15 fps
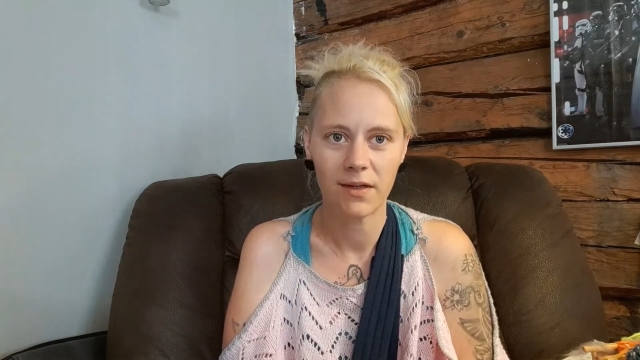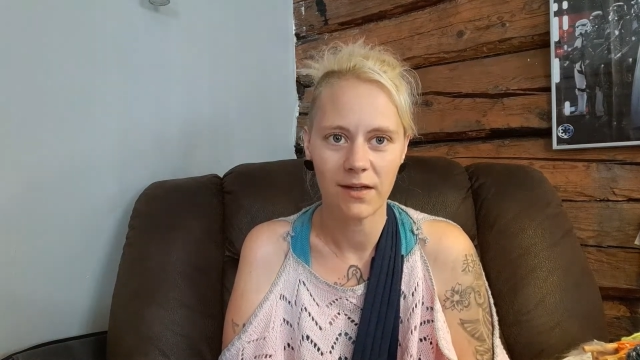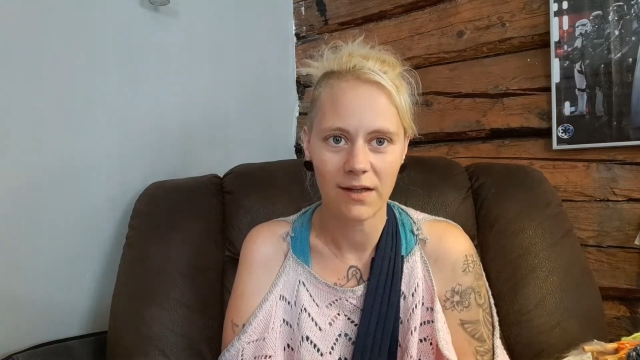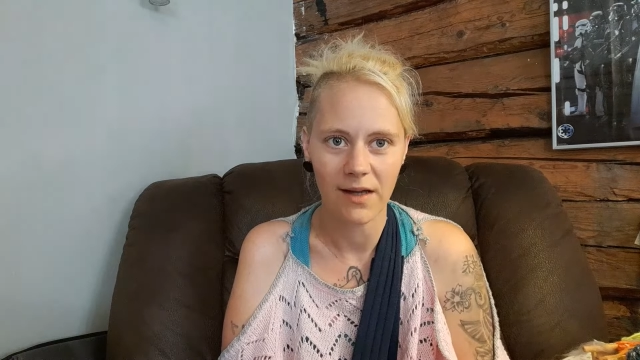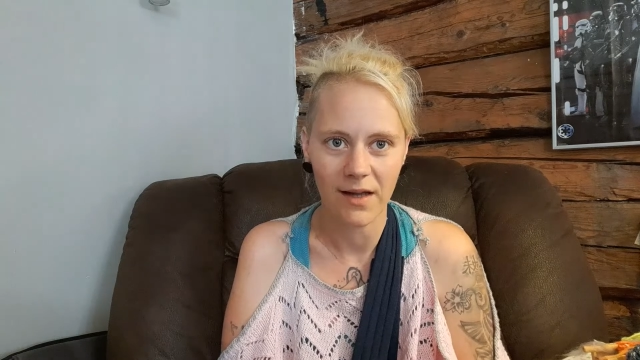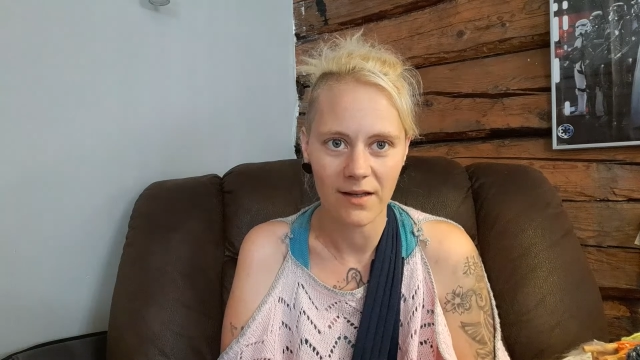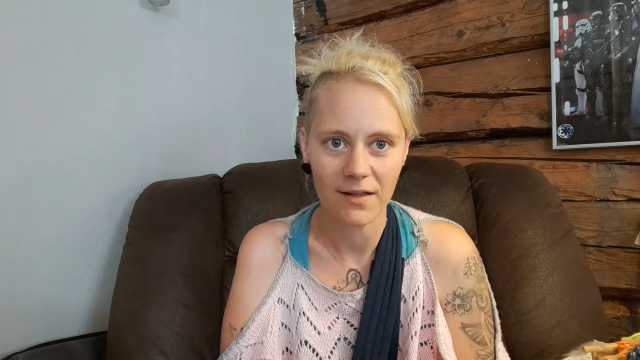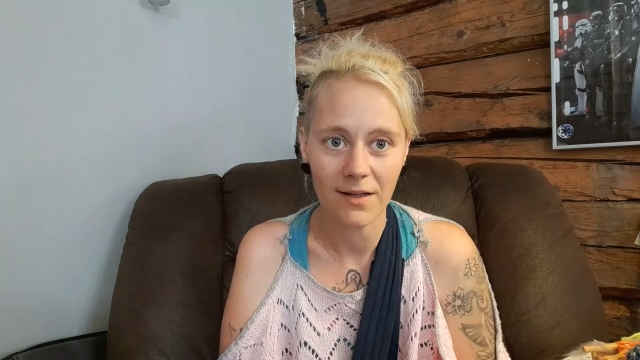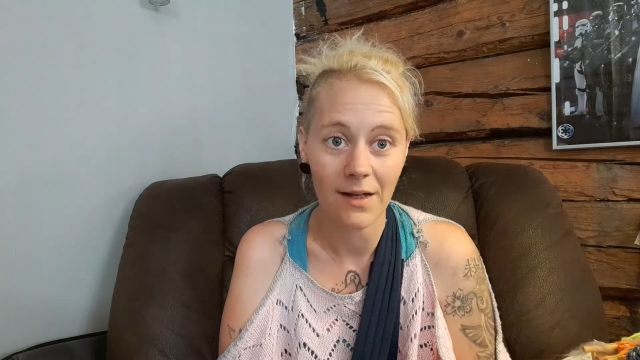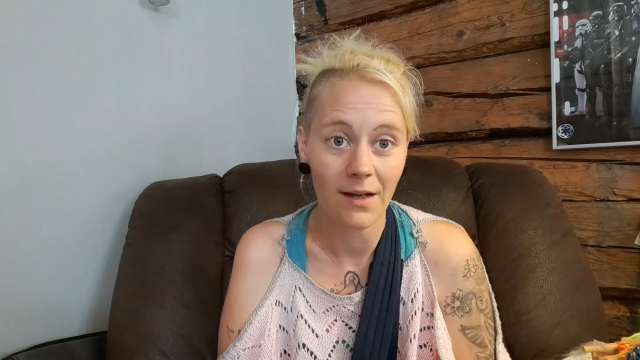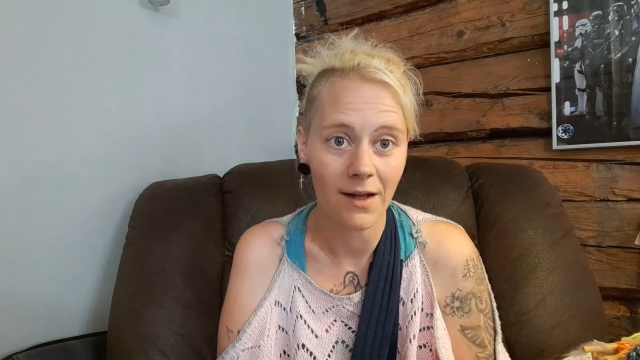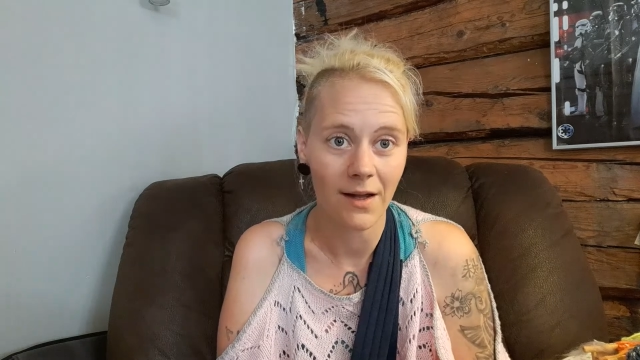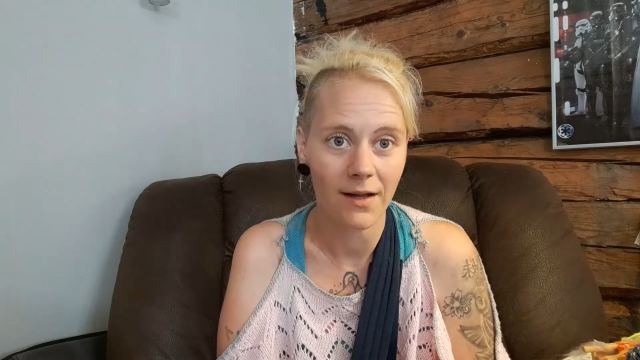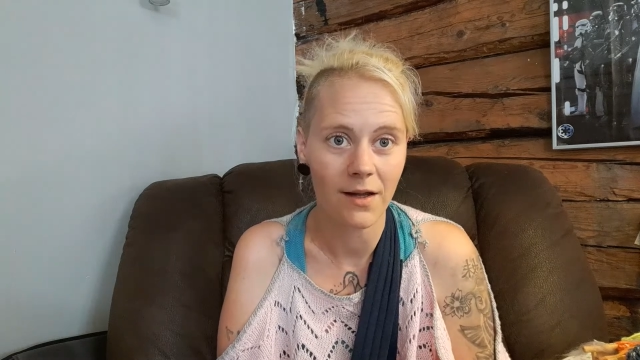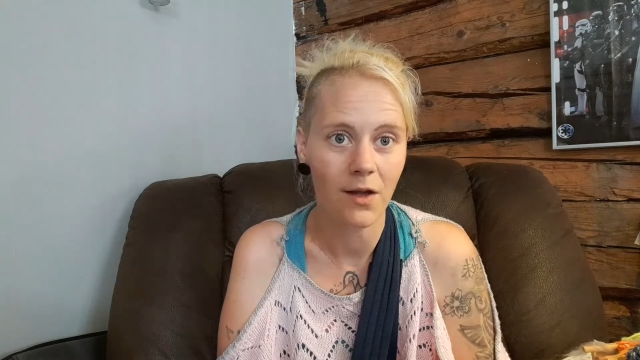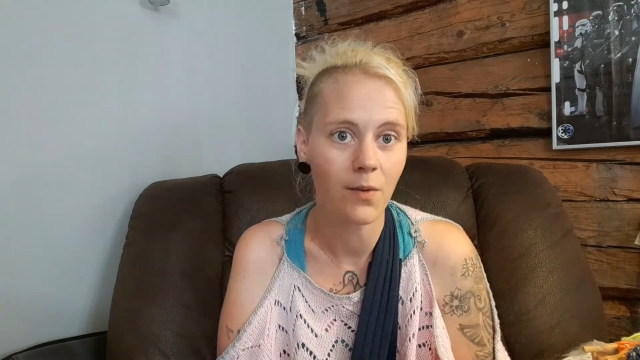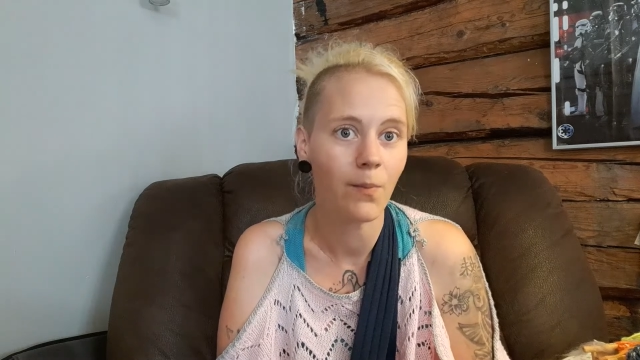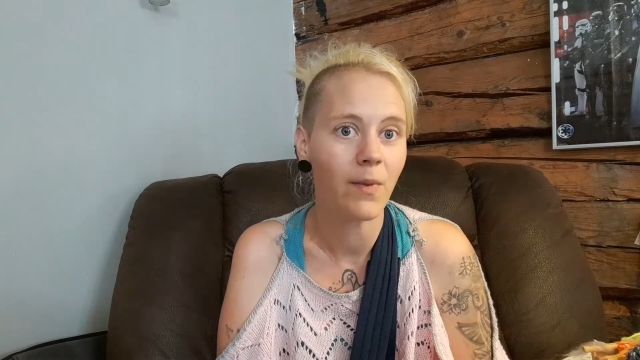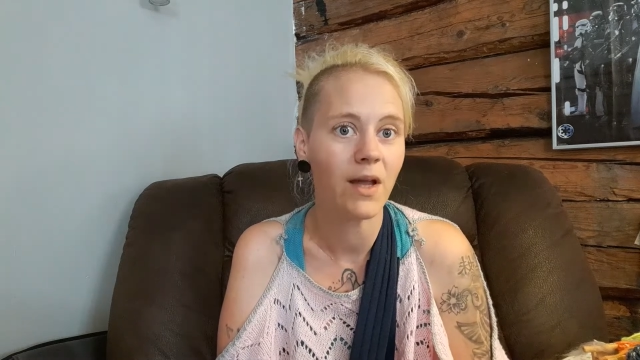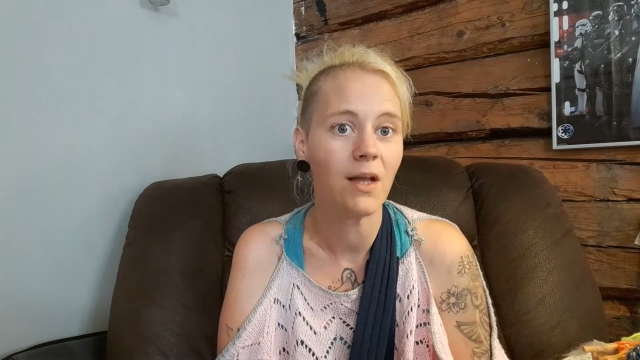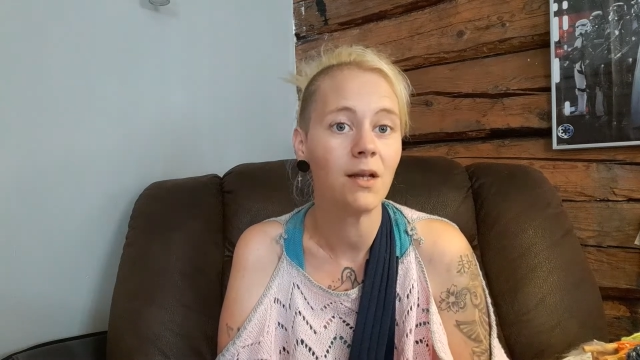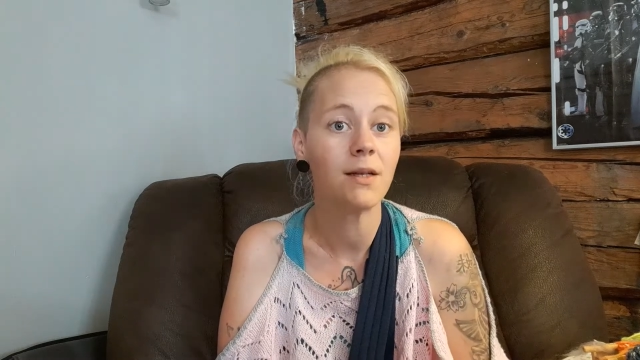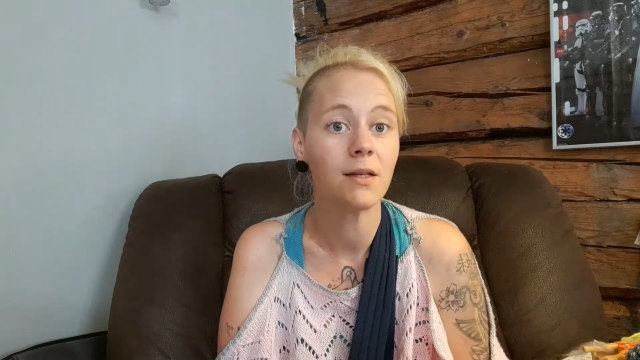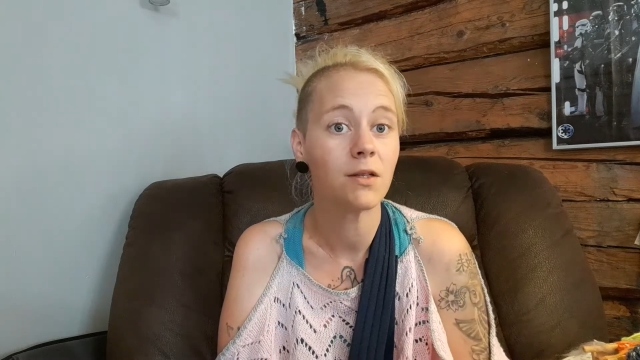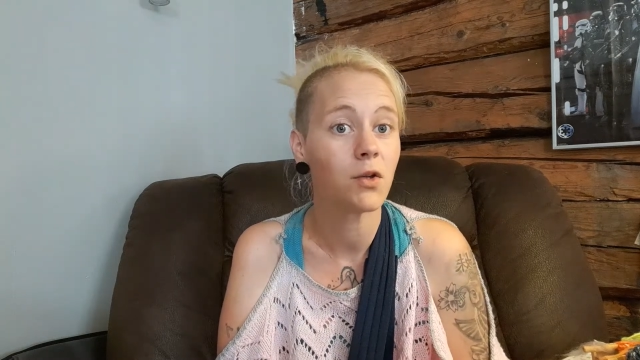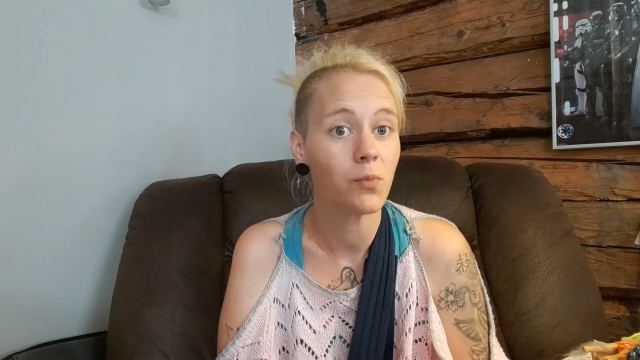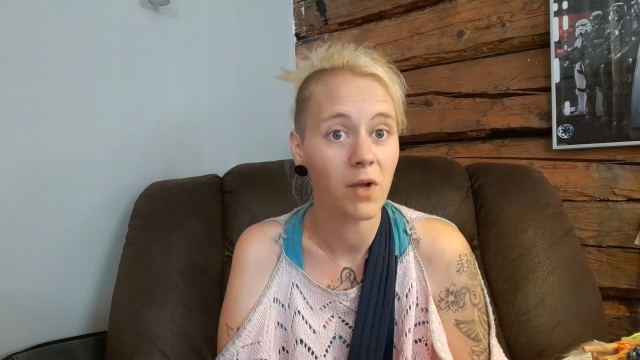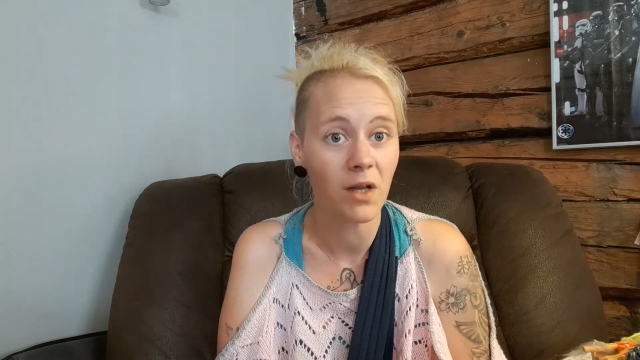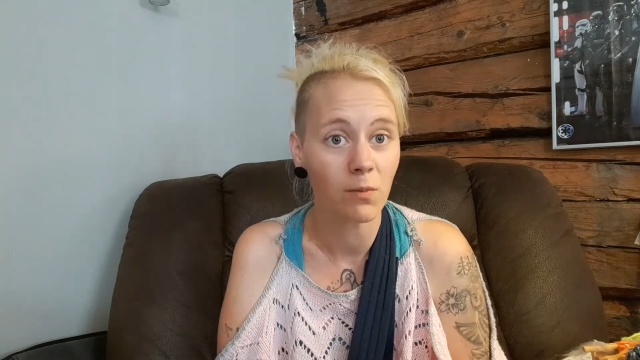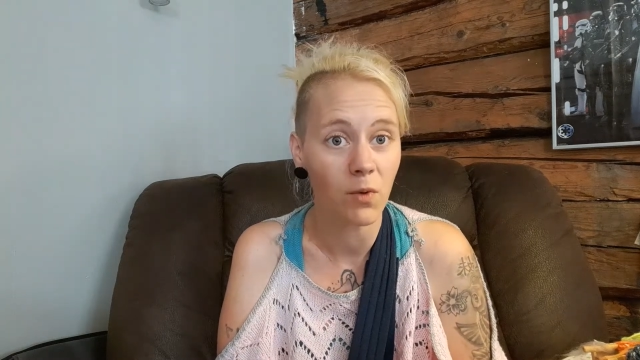get like mail in your
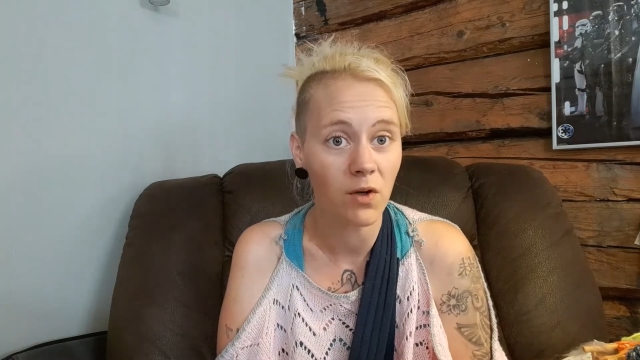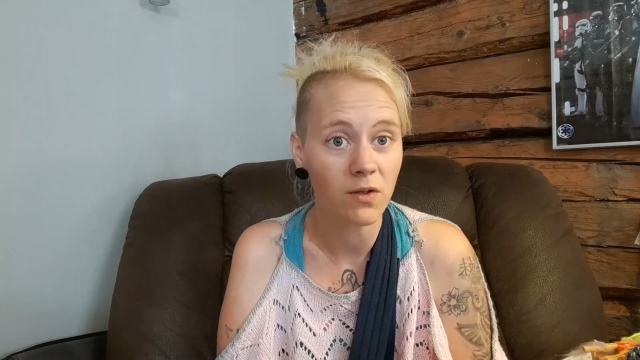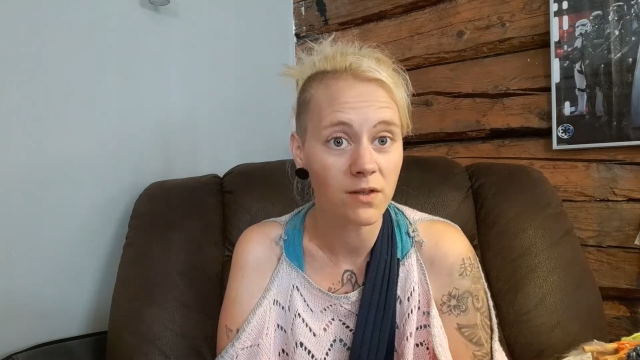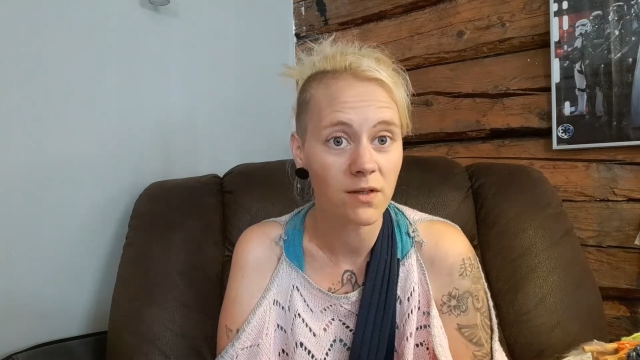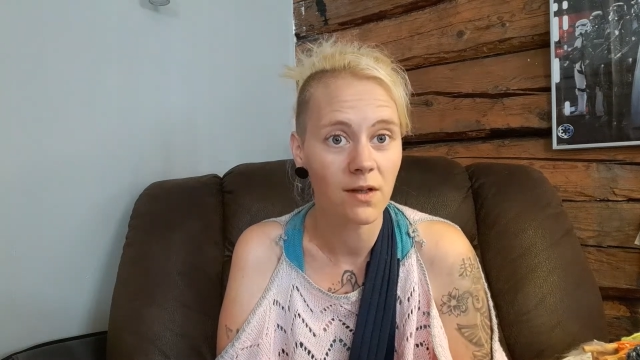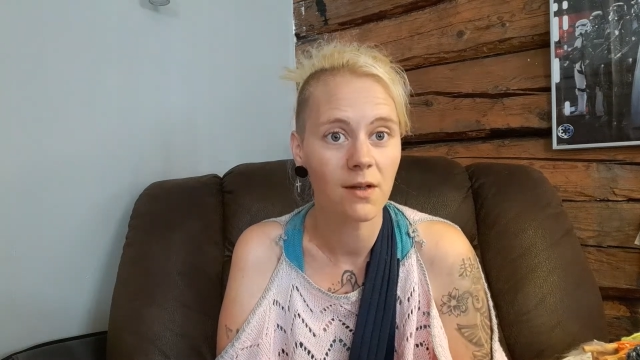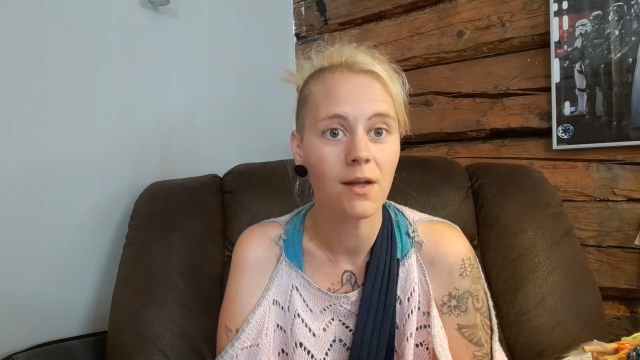mailbox,